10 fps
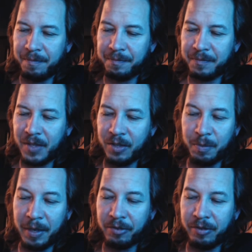
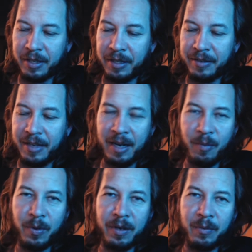especially in a time
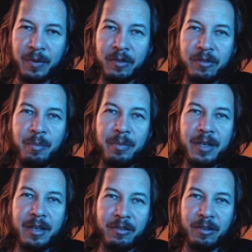when there's complete
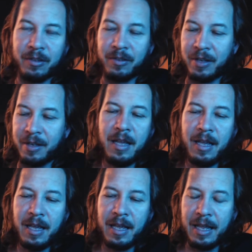uncertainty,
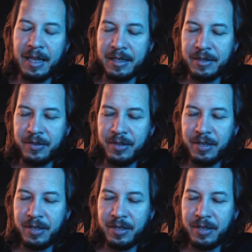and